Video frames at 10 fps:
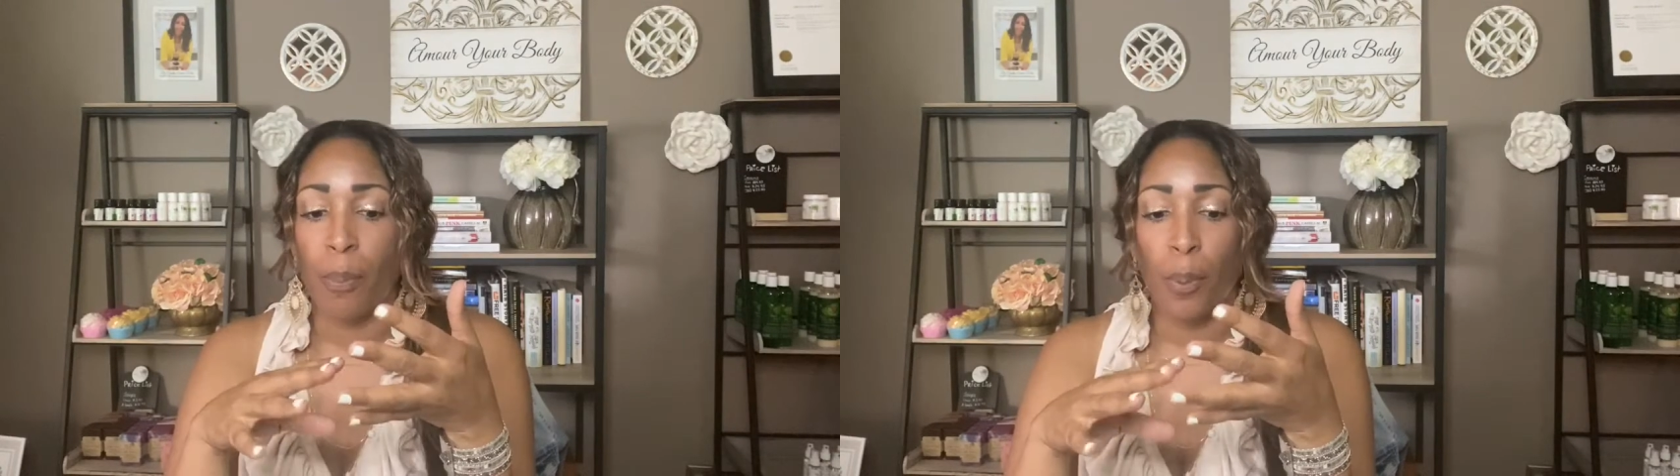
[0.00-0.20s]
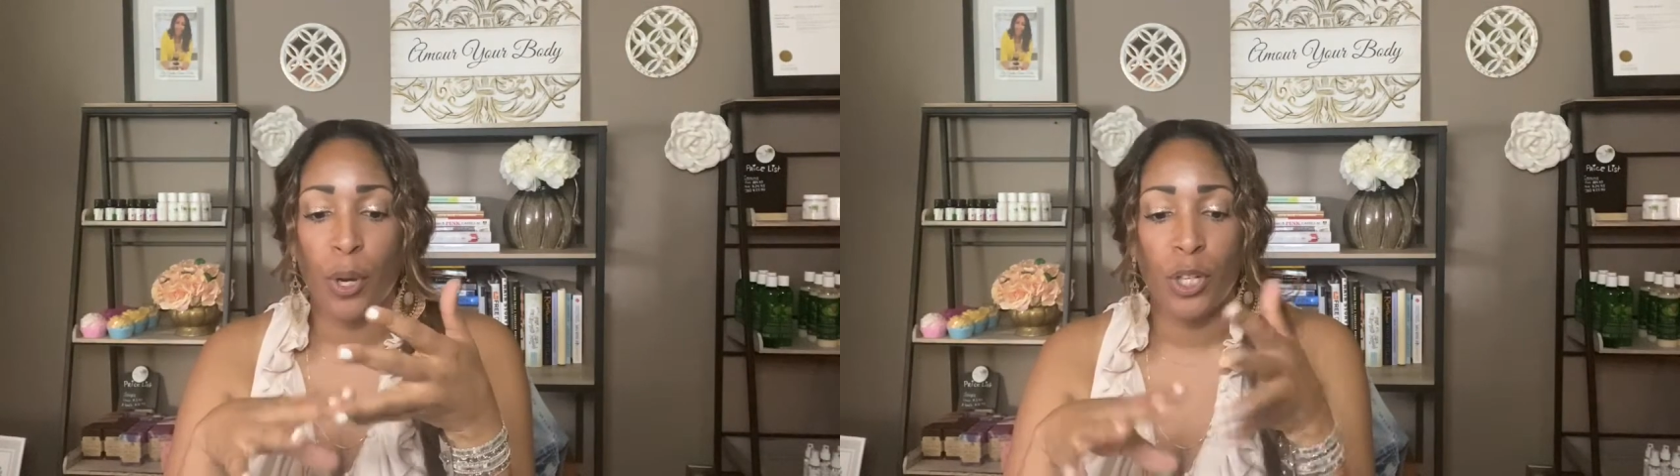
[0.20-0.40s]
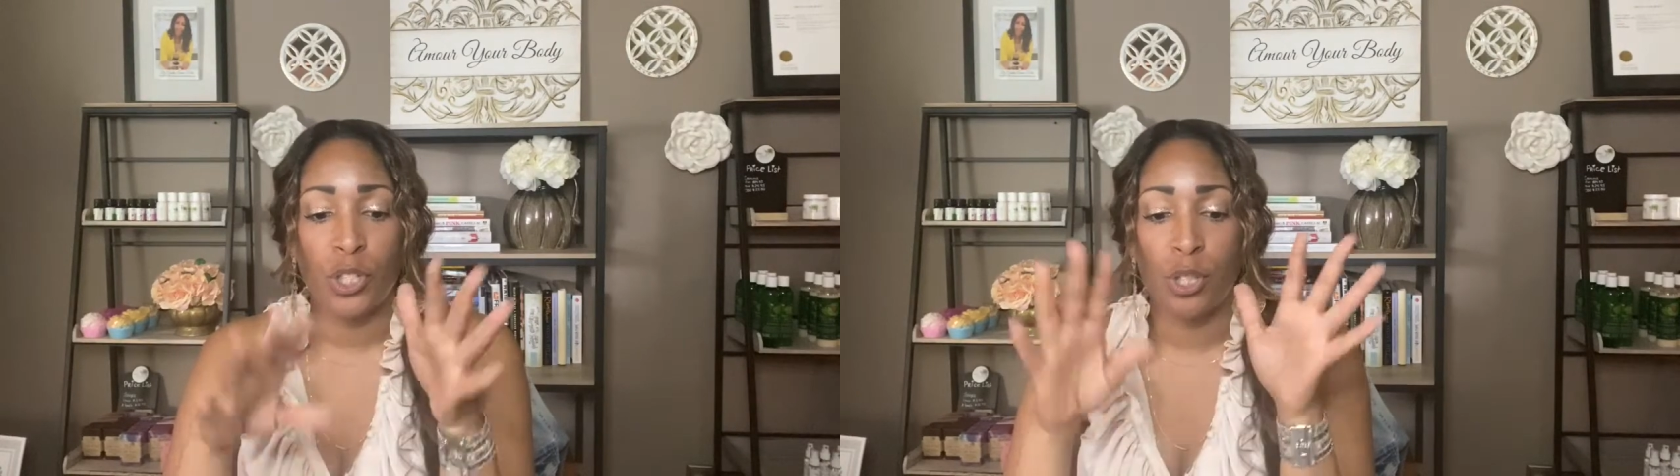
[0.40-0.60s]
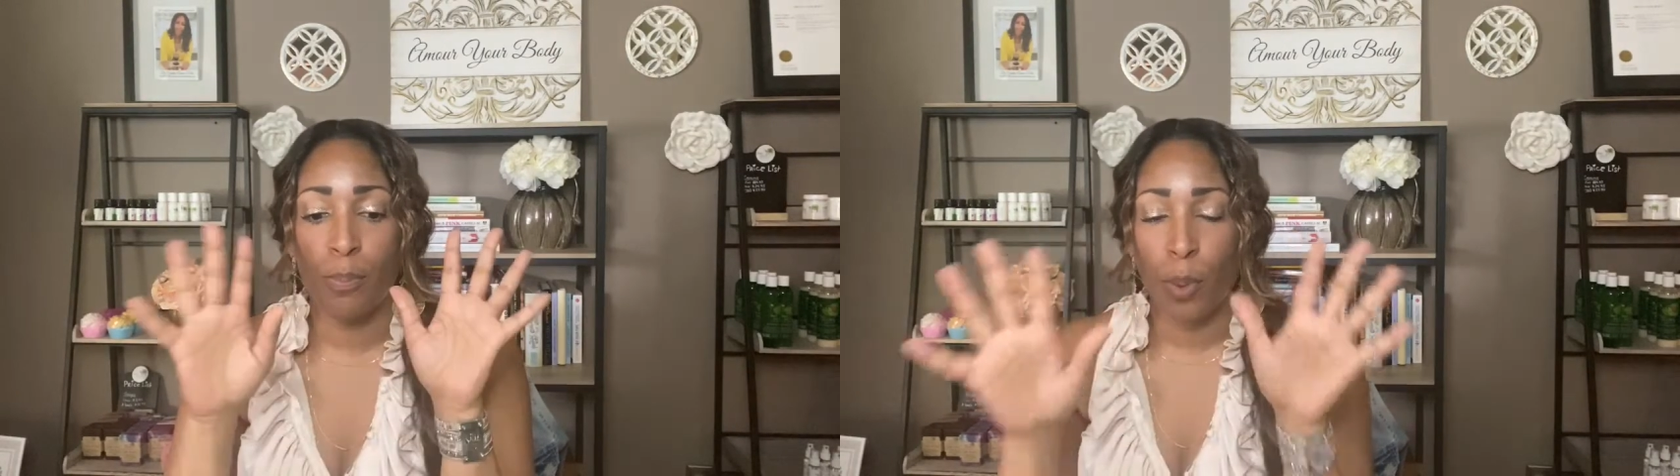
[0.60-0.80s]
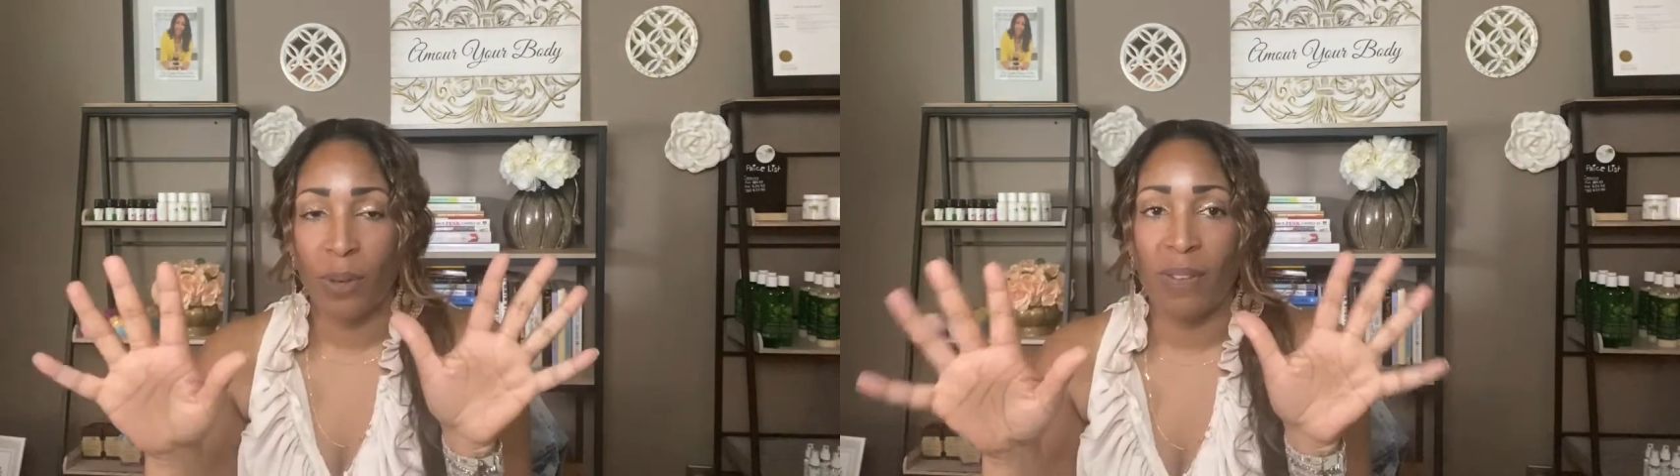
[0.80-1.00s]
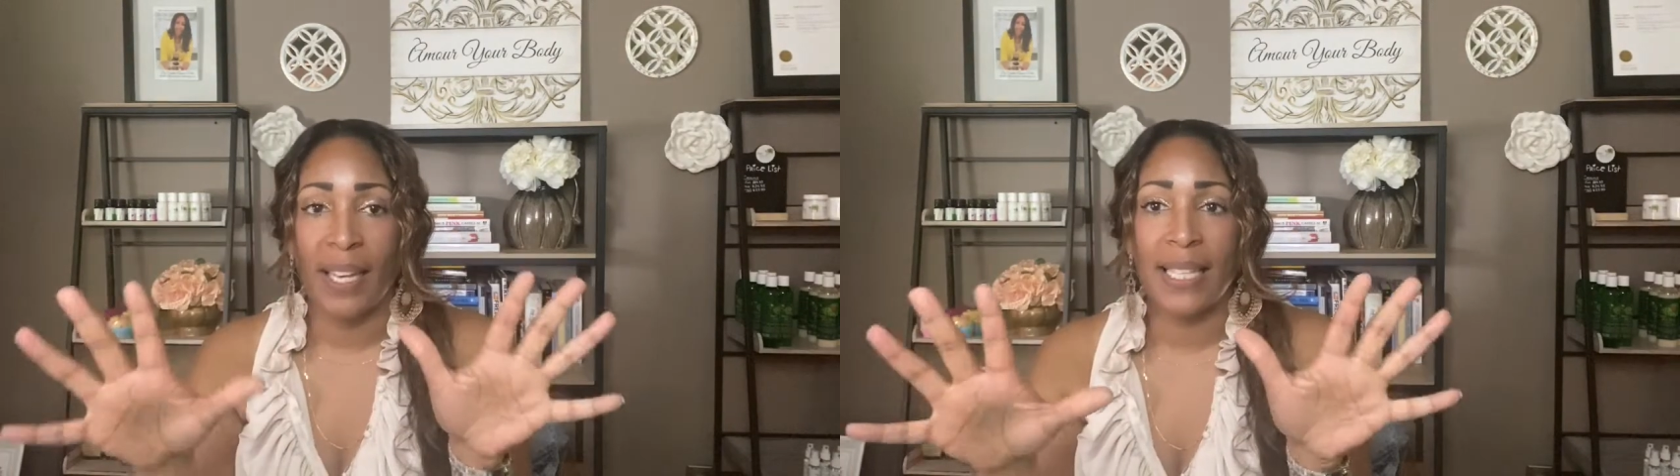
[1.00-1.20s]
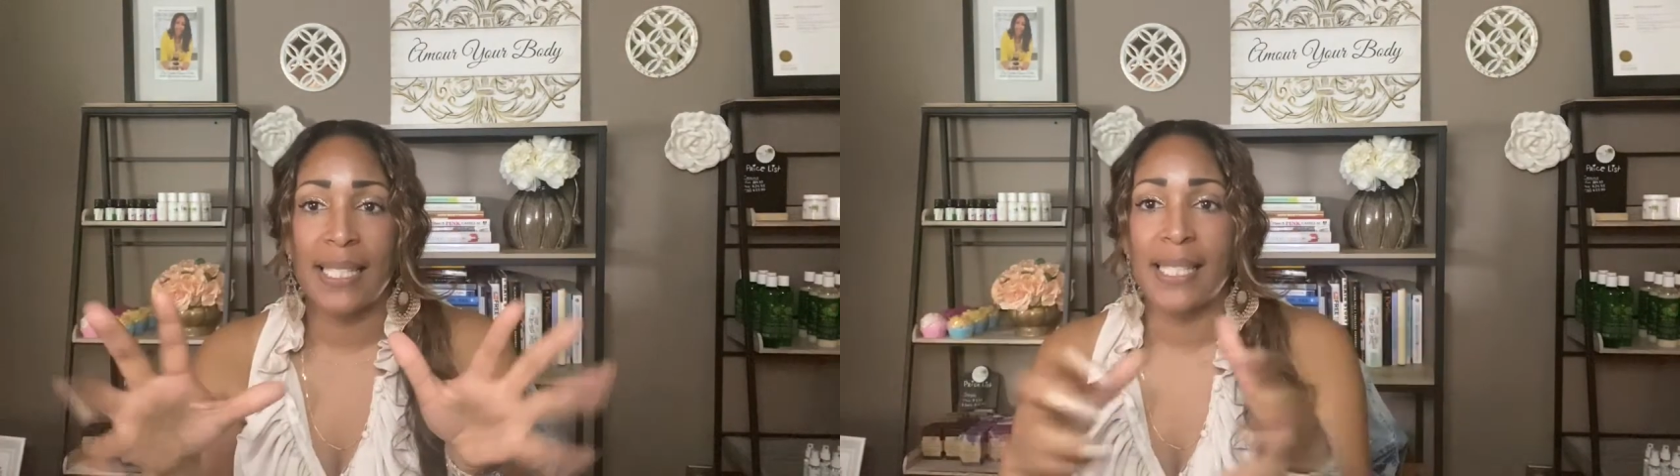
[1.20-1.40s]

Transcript: push, motivate